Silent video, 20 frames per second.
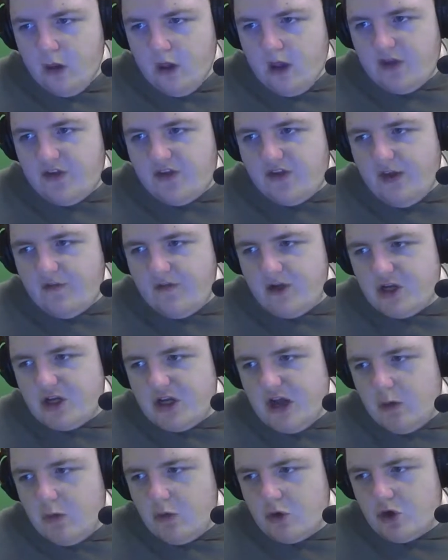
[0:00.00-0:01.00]
As Savic
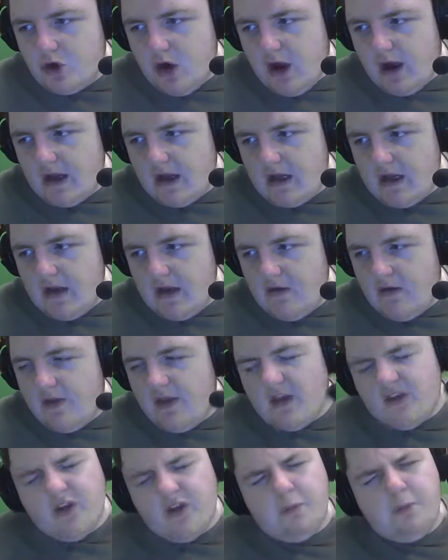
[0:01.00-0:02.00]
now will try clear, and
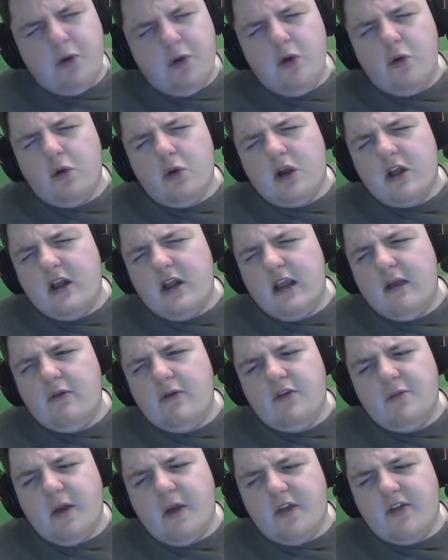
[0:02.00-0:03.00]
that's a poor
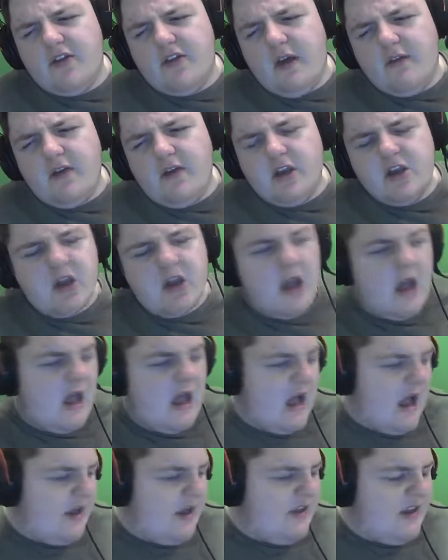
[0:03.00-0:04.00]
clearance by Savic.
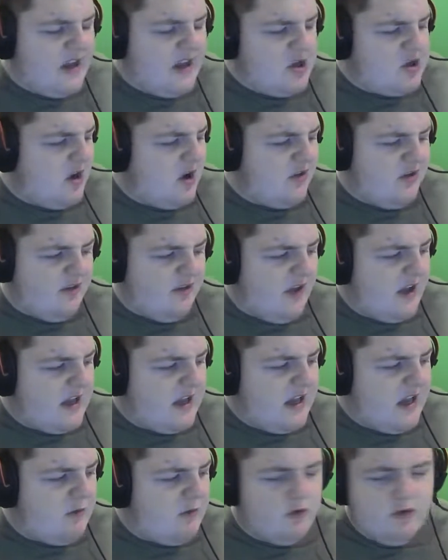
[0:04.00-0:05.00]
I think he tries to find
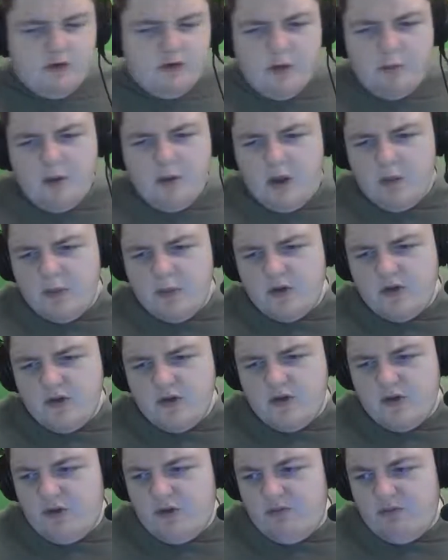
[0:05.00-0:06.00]
Kieran Trippier, but
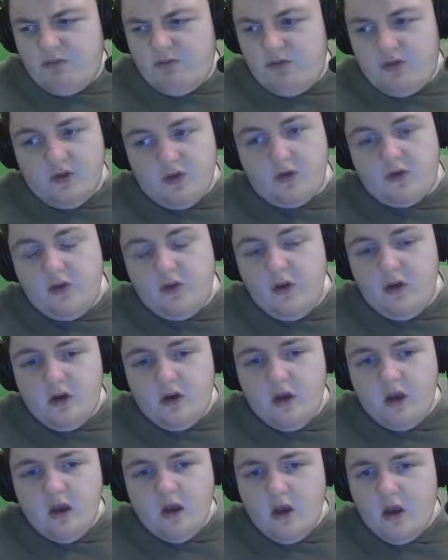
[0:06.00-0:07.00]
just doesn't.
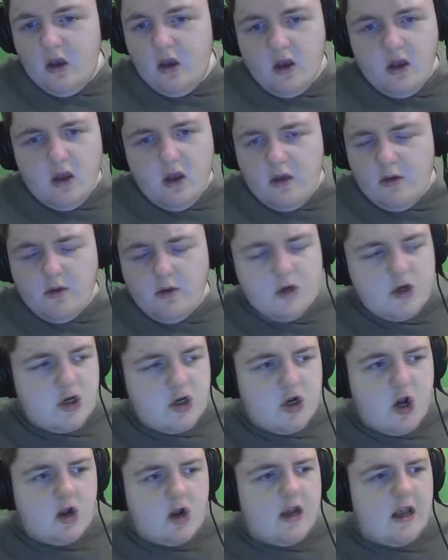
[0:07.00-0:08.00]

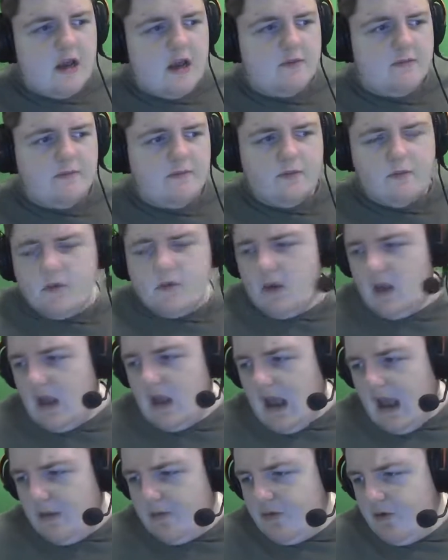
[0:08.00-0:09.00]
Shocking.
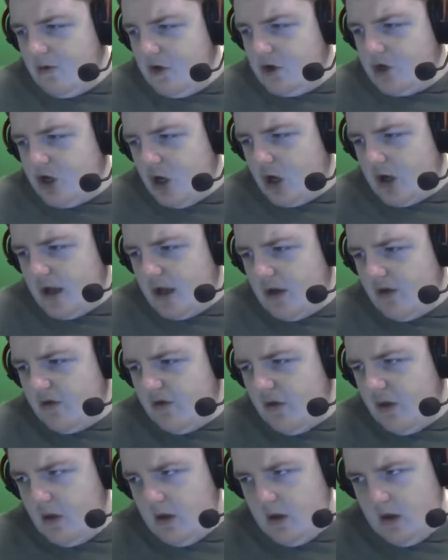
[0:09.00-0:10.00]
Absolutely shocking.
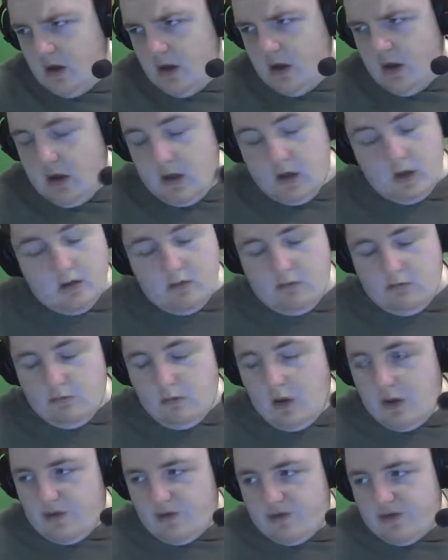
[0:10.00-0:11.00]

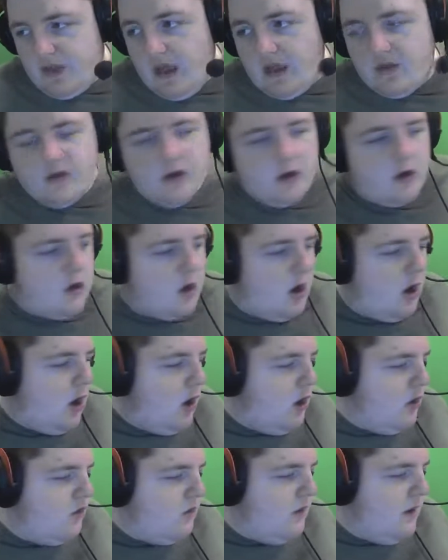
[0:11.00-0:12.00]
That's going to go
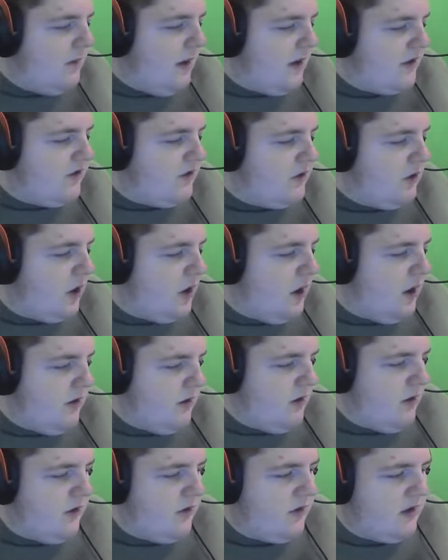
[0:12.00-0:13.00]
all the way back to Neuer,
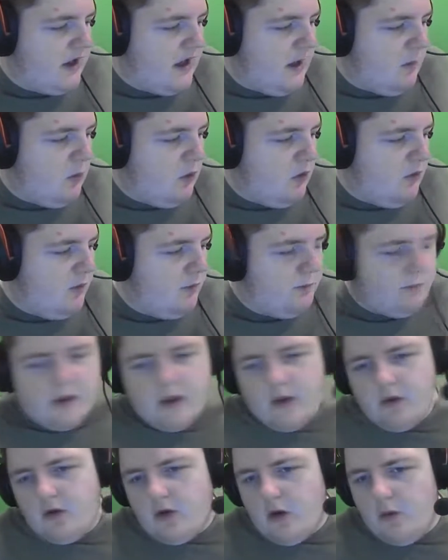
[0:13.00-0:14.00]
and the game will
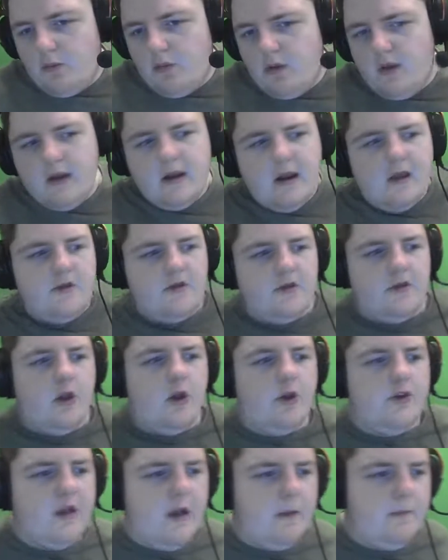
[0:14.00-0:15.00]
be completely
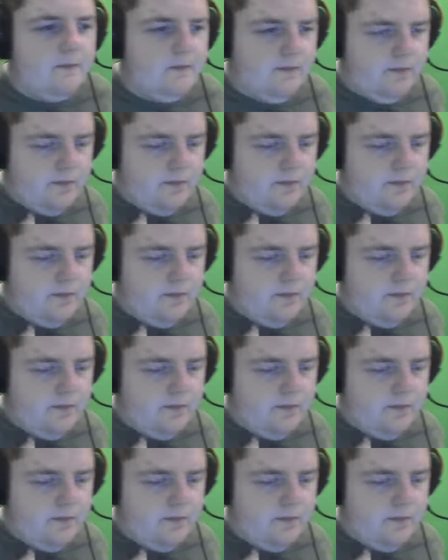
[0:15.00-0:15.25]
slowed down.